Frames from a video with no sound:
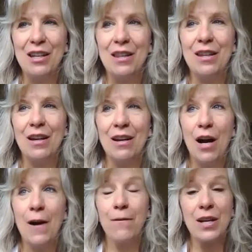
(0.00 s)
the
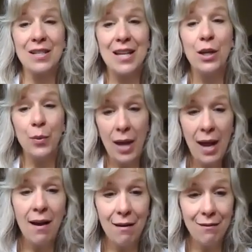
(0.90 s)
offerings that you
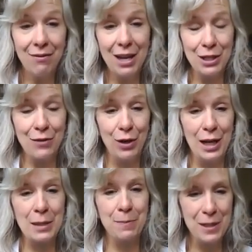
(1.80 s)
have as a
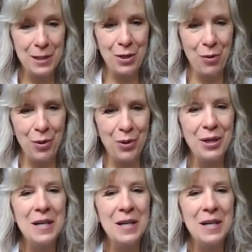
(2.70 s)
freelance business owner,